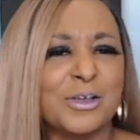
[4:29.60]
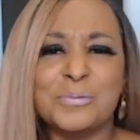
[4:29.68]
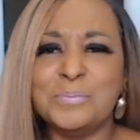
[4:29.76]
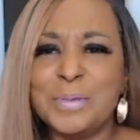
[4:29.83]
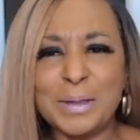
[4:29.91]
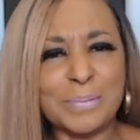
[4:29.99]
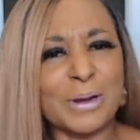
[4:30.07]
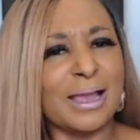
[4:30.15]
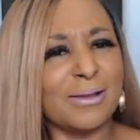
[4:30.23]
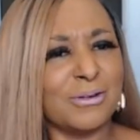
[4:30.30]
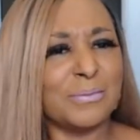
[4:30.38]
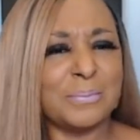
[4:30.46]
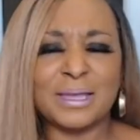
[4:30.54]
Me,
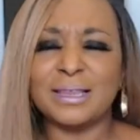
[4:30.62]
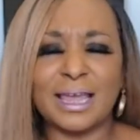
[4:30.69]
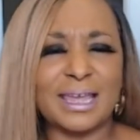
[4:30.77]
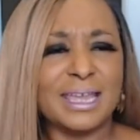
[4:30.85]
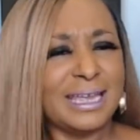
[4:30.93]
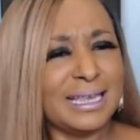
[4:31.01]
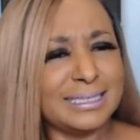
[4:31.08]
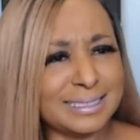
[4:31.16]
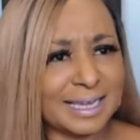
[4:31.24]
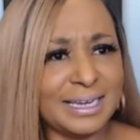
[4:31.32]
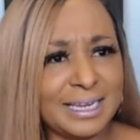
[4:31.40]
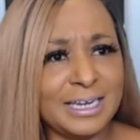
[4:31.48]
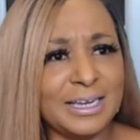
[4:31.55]
I will be like, is
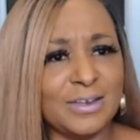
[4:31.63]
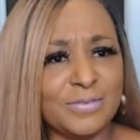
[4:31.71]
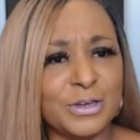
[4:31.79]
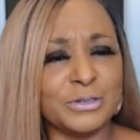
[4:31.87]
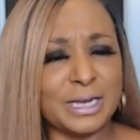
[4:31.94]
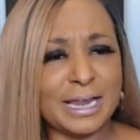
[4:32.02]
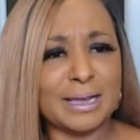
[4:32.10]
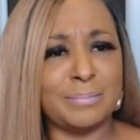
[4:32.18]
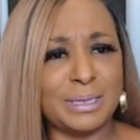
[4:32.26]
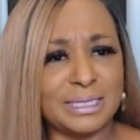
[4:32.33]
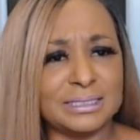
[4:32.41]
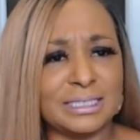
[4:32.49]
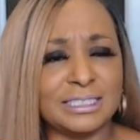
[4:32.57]
that any of your damn
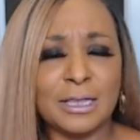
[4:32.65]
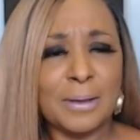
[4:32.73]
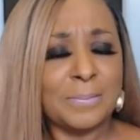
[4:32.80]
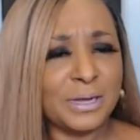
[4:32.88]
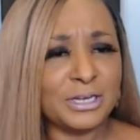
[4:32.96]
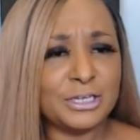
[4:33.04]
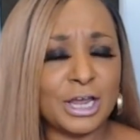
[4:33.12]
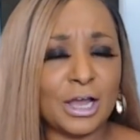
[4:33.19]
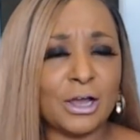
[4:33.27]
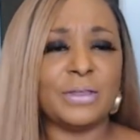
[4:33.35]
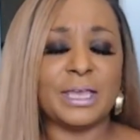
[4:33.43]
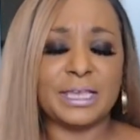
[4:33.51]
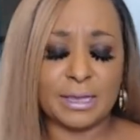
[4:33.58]
business? But
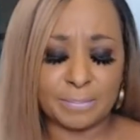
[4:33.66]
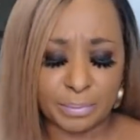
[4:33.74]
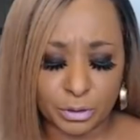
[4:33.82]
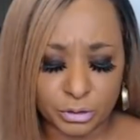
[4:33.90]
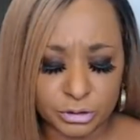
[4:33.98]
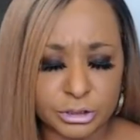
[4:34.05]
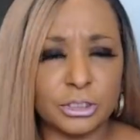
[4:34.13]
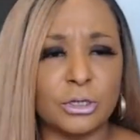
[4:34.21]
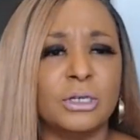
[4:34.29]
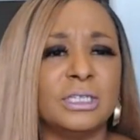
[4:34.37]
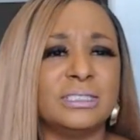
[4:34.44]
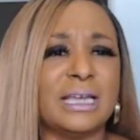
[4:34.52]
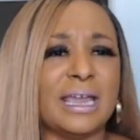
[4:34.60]
no, they get
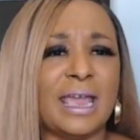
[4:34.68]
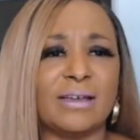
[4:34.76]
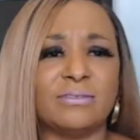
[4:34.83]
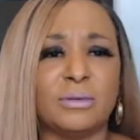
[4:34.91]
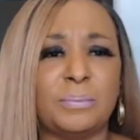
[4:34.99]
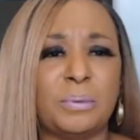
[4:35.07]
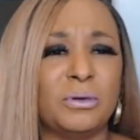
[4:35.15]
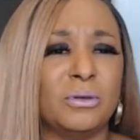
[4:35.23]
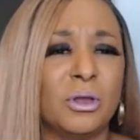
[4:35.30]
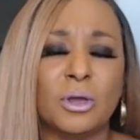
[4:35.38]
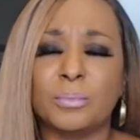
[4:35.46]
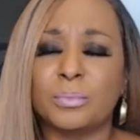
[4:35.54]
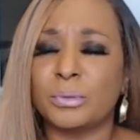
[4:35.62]
personal. They have to
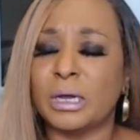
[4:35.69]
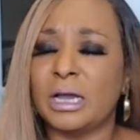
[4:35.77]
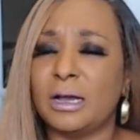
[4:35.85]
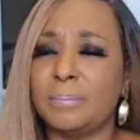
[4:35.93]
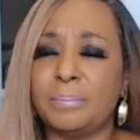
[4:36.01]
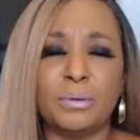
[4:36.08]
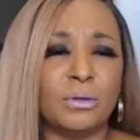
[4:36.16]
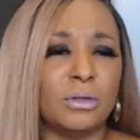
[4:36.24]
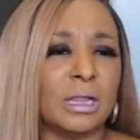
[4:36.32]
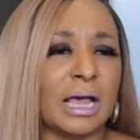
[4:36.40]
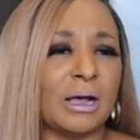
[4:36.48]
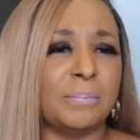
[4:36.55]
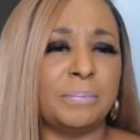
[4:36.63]

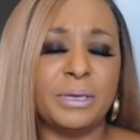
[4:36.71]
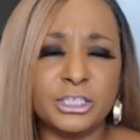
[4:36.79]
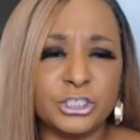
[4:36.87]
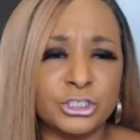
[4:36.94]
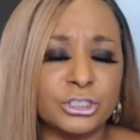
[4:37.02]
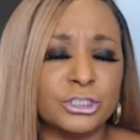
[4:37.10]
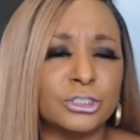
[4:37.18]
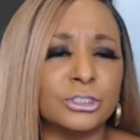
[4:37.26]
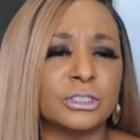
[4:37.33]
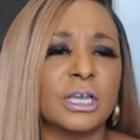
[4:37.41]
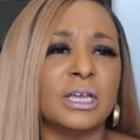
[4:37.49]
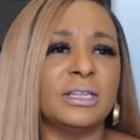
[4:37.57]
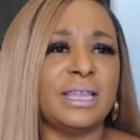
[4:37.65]
pull out pictures.